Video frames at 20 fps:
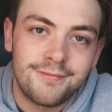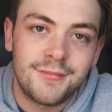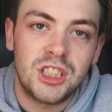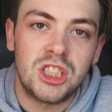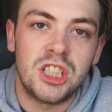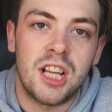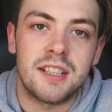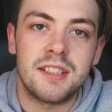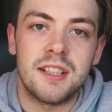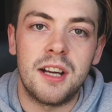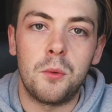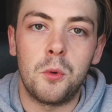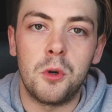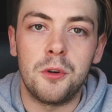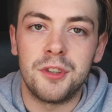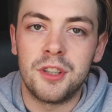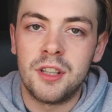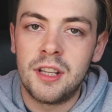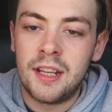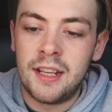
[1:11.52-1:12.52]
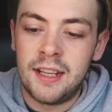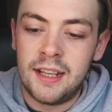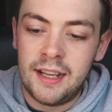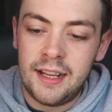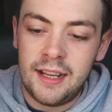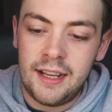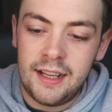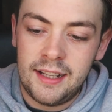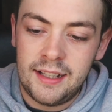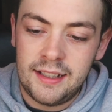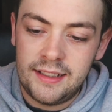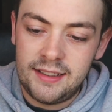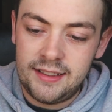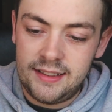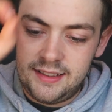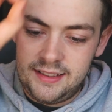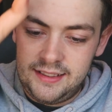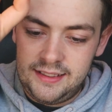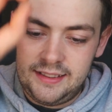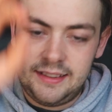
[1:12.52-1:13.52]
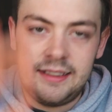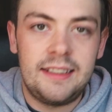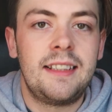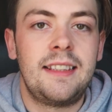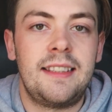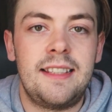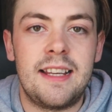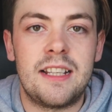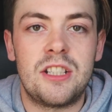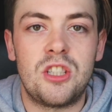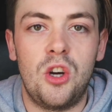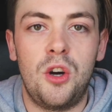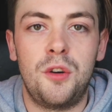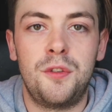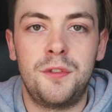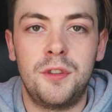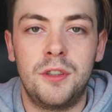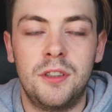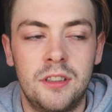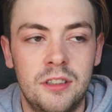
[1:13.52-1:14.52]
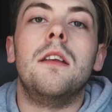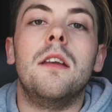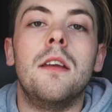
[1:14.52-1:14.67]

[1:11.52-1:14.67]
So that's that one ticked off.